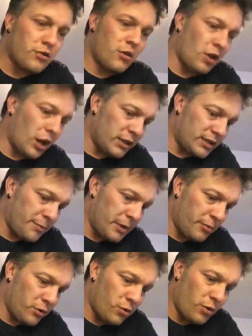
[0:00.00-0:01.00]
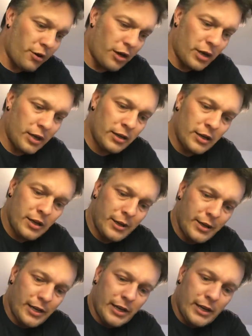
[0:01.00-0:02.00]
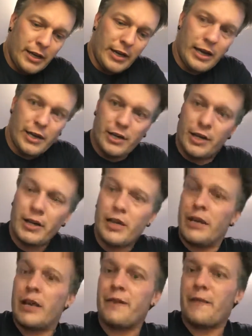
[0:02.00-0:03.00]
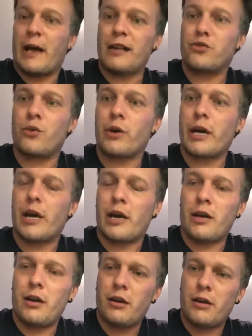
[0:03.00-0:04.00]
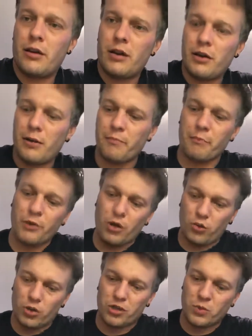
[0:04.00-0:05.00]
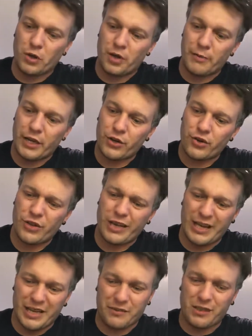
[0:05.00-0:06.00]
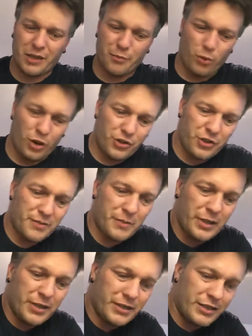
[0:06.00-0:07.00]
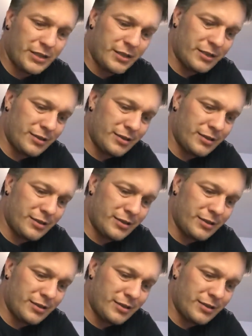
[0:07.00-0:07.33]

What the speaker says: are lots of people who are not, and that's okay. But you just want to make sure that you have clean brushes because